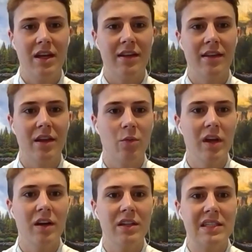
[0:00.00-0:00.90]
And then
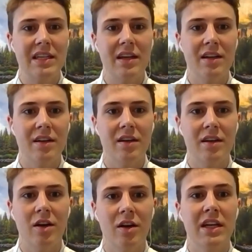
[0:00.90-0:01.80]
we all stayed in
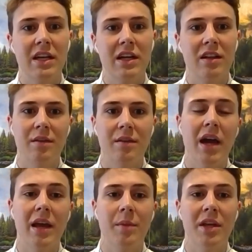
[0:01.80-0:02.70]
a hotel in
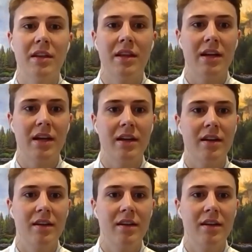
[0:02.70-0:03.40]
Miami that night.